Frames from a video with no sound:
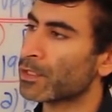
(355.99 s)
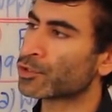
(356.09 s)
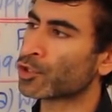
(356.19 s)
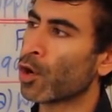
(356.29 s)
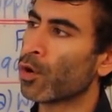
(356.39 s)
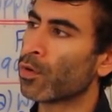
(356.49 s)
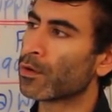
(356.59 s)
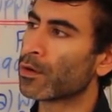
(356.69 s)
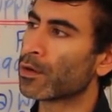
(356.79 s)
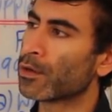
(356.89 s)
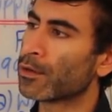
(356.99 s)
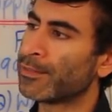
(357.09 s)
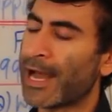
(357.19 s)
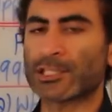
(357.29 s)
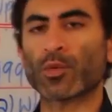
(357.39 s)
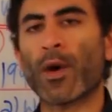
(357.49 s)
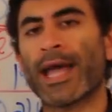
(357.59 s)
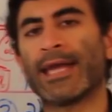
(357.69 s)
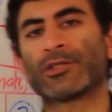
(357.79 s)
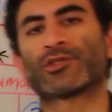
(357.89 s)
So that's
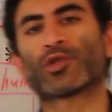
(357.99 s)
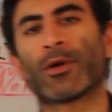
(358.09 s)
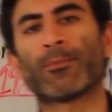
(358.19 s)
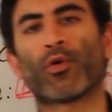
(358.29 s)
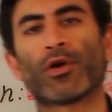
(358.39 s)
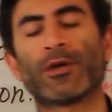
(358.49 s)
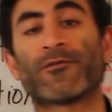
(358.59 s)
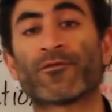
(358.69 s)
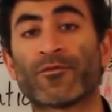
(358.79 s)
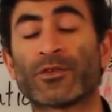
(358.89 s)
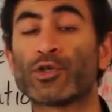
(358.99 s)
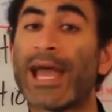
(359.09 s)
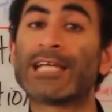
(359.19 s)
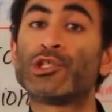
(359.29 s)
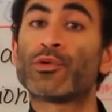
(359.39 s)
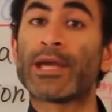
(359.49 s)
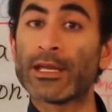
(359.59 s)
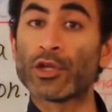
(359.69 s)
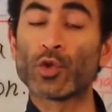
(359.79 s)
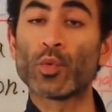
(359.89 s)
why it is so important to
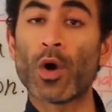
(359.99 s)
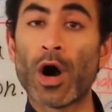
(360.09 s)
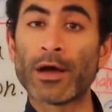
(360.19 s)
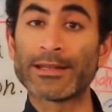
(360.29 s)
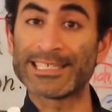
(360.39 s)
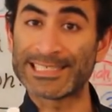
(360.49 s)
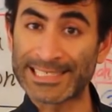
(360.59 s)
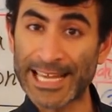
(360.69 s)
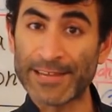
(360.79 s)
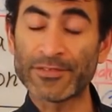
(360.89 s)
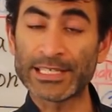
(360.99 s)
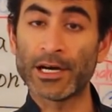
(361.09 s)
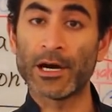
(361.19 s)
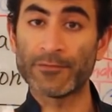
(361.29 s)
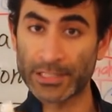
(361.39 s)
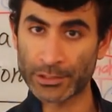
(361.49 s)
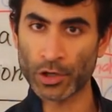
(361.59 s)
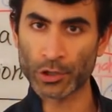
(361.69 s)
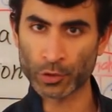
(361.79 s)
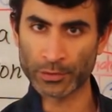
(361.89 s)
educate you on the safety of
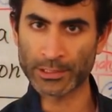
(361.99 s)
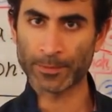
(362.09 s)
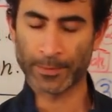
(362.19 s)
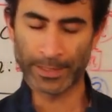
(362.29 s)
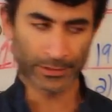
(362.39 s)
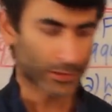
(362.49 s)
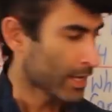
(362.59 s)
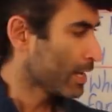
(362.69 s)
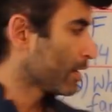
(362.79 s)
testosterone supplements.